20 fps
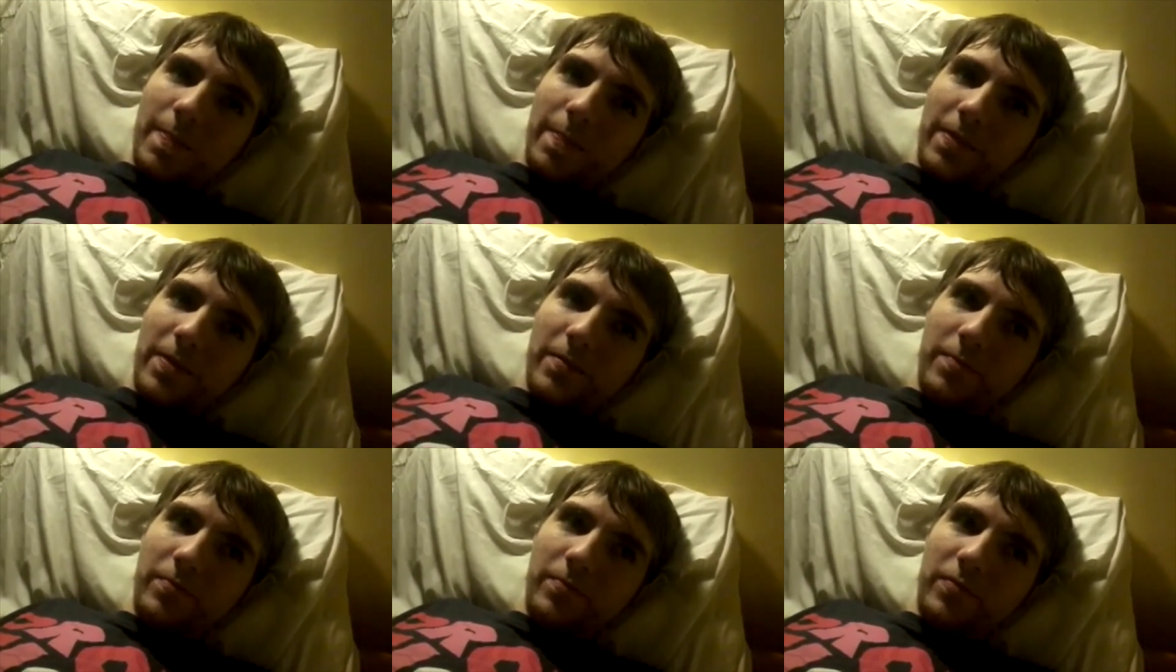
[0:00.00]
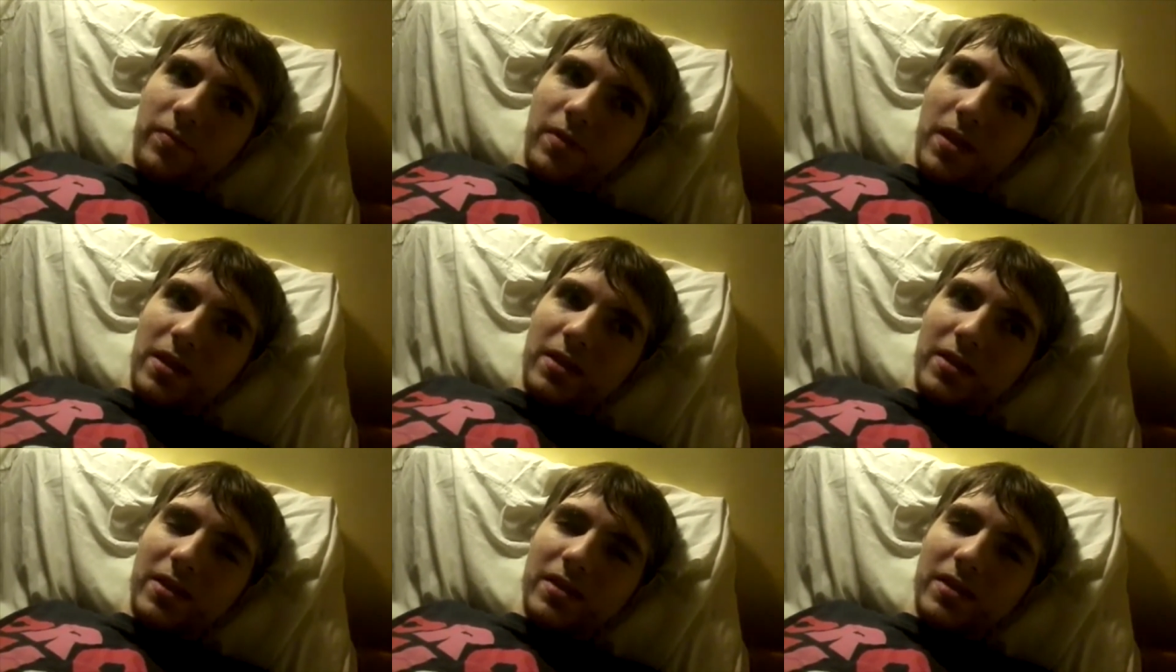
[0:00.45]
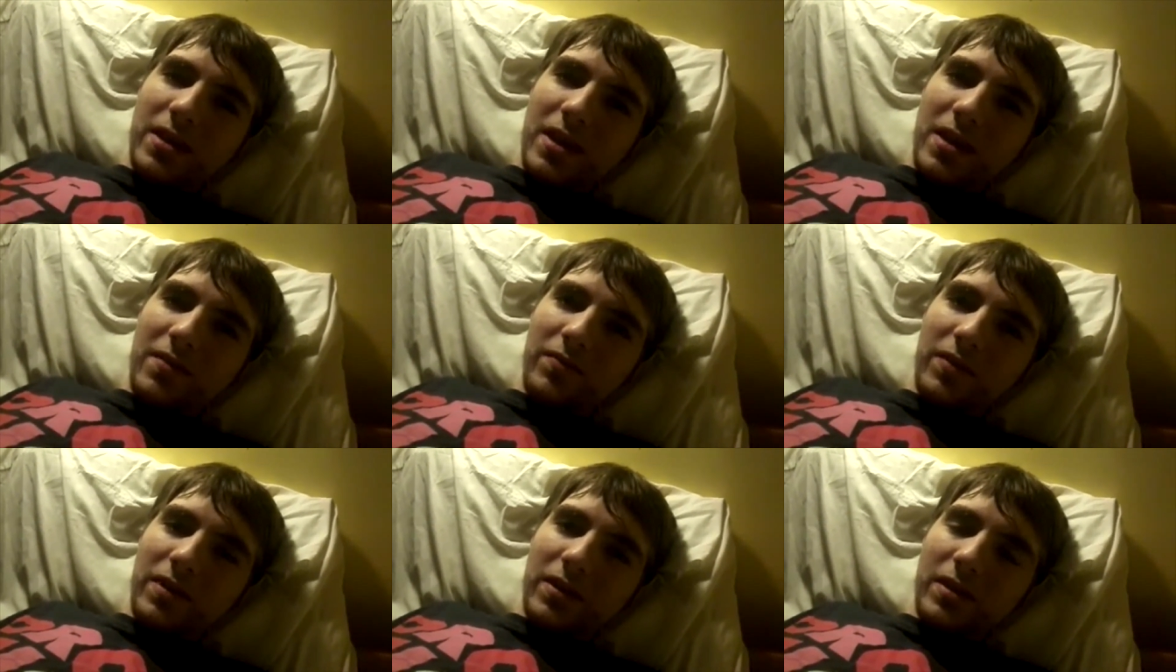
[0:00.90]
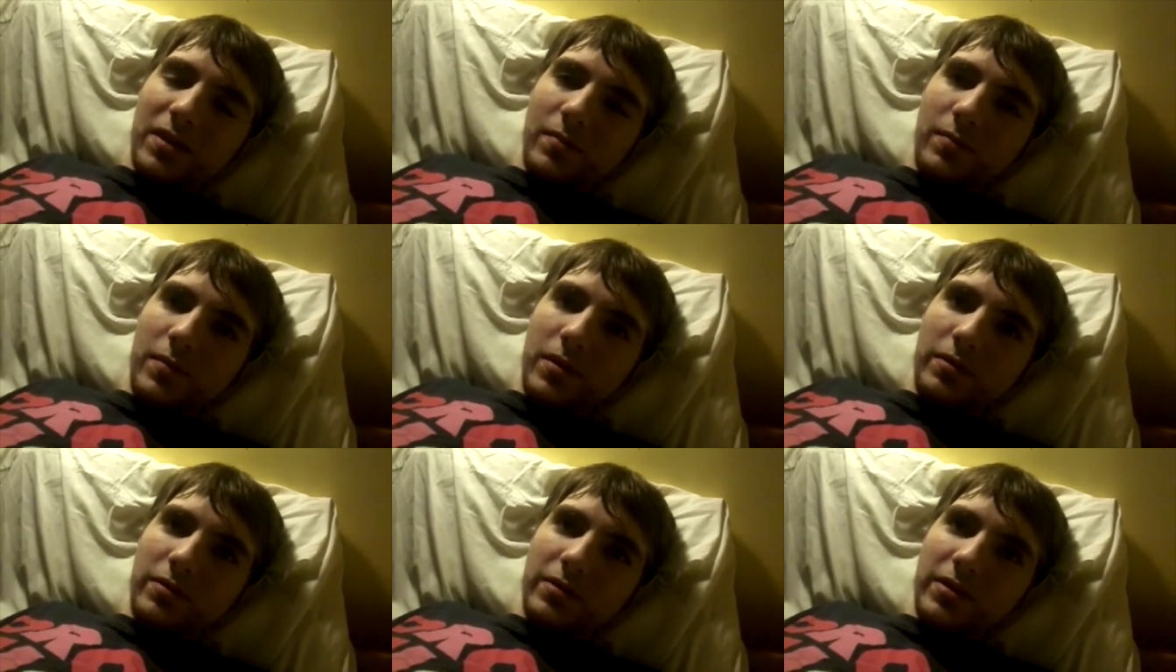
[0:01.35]
It didn't have like the
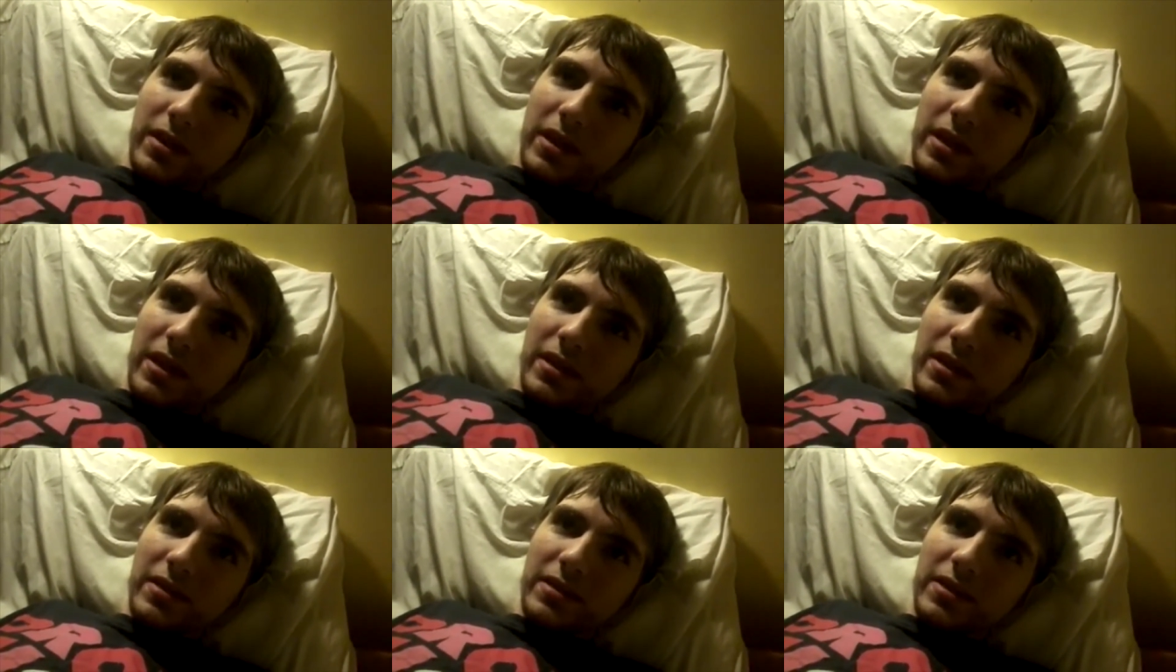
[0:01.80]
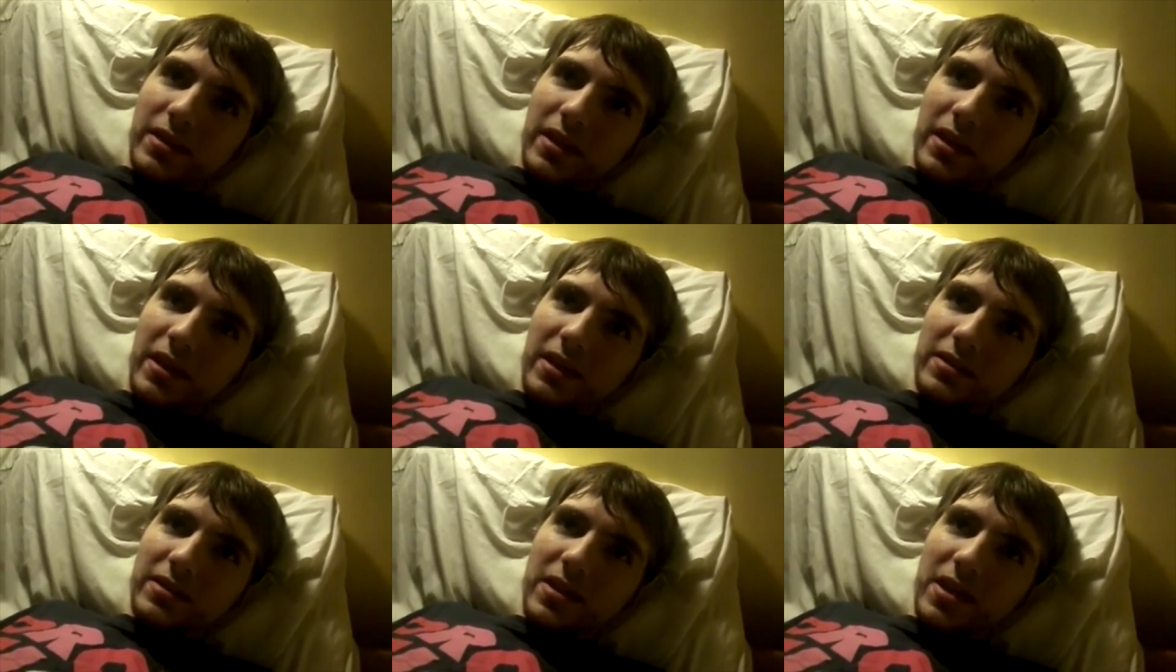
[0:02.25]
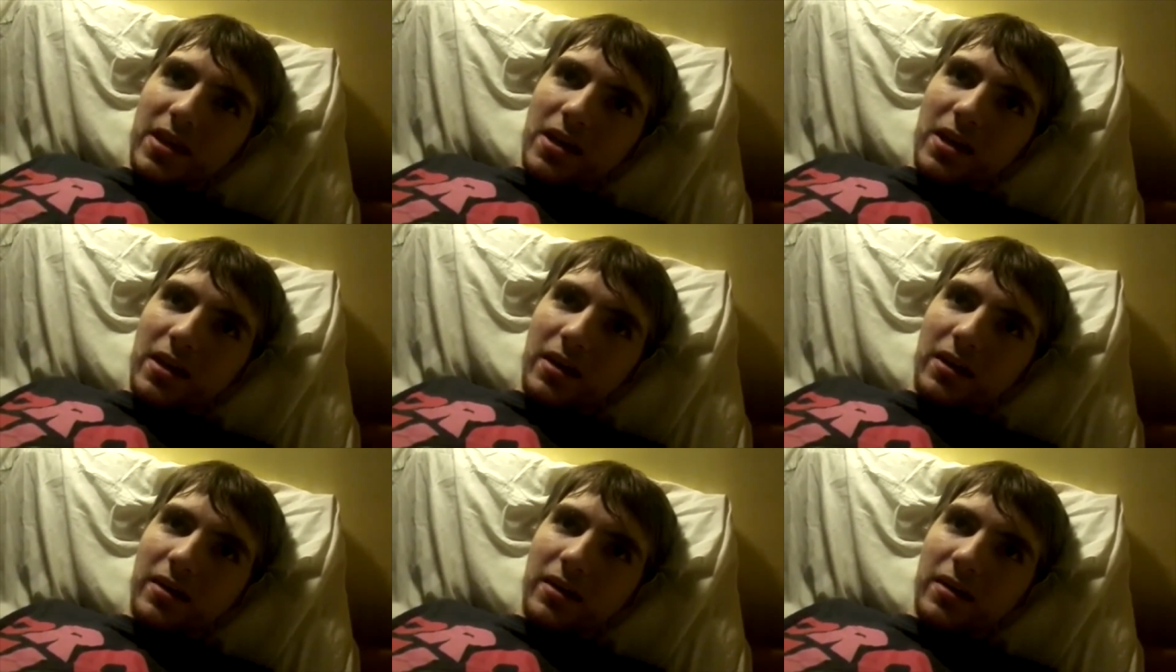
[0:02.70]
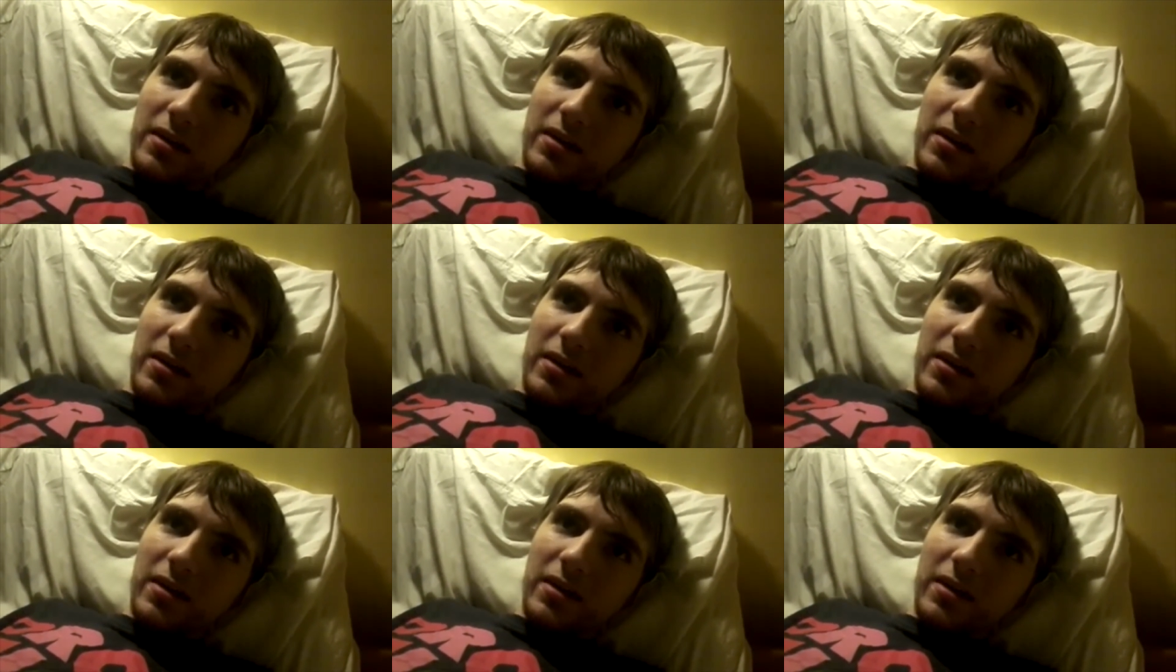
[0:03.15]
music Insidious had,